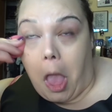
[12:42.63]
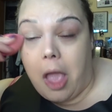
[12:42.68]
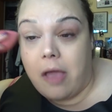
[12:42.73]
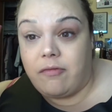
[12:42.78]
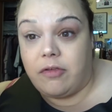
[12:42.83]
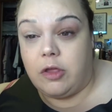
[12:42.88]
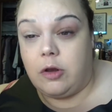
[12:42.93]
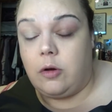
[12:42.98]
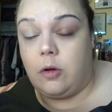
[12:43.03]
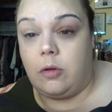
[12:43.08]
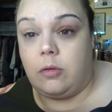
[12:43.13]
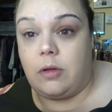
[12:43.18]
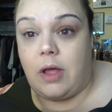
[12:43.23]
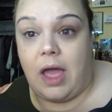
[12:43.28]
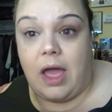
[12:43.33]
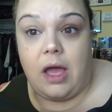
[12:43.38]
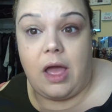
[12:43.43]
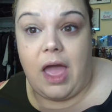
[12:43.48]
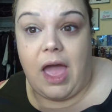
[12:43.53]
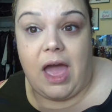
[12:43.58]
If you don't
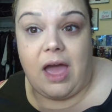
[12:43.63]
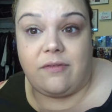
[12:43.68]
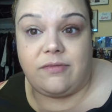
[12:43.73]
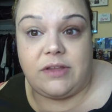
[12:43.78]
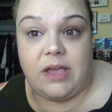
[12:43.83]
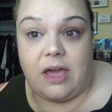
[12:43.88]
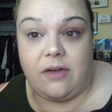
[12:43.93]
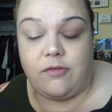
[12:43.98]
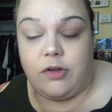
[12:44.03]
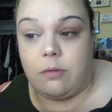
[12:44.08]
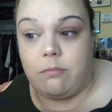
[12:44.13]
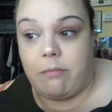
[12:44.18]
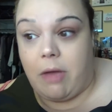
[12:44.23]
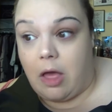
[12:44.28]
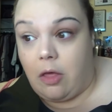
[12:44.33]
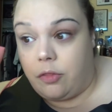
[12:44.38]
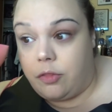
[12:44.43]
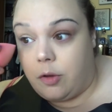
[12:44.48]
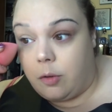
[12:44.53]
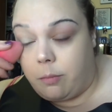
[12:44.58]
have to have your
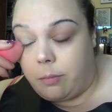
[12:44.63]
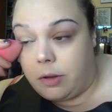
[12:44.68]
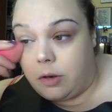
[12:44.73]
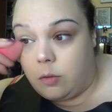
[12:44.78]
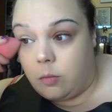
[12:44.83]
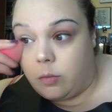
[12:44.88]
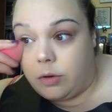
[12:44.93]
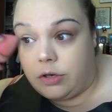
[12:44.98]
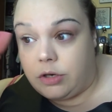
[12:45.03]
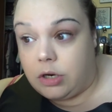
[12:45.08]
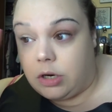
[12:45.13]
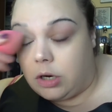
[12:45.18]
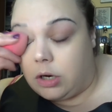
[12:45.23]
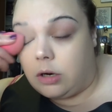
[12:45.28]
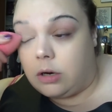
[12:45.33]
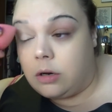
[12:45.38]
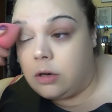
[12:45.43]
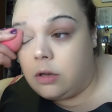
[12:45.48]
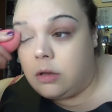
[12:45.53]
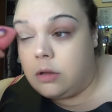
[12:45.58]
mouth open when
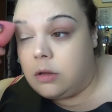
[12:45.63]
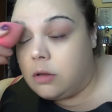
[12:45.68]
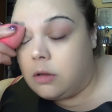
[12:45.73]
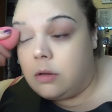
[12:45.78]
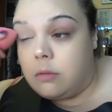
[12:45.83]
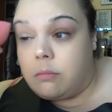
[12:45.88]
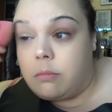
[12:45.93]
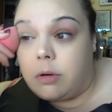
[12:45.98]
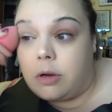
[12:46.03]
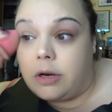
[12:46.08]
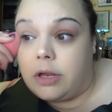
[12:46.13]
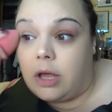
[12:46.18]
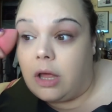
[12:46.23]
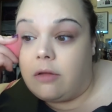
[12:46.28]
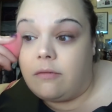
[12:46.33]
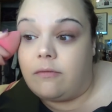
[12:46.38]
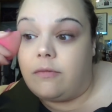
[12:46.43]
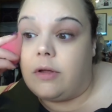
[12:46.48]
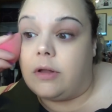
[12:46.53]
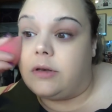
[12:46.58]
you're putting
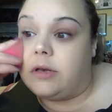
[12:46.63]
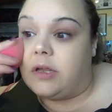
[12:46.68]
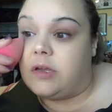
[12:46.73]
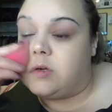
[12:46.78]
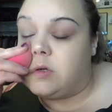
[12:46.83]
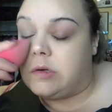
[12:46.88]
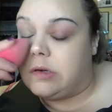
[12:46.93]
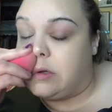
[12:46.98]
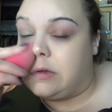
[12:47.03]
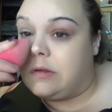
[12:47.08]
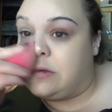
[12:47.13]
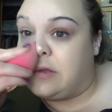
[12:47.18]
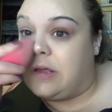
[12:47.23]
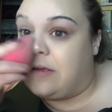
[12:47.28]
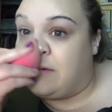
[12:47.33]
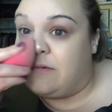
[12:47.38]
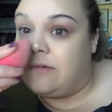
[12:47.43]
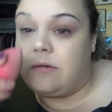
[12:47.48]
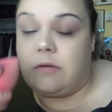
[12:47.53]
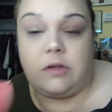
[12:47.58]
on foundation and
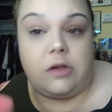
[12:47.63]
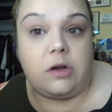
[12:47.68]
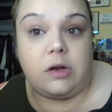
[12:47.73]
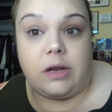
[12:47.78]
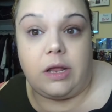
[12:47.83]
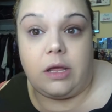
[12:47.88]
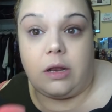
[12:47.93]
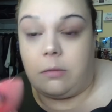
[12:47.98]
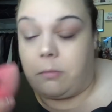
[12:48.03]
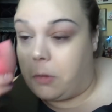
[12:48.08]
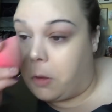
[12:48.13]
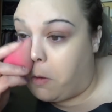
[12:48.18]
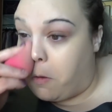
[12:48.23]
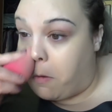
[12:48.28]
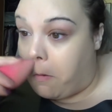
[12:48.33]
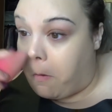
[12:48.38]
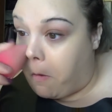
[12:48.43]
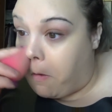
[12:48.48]
stuff, you're an animal.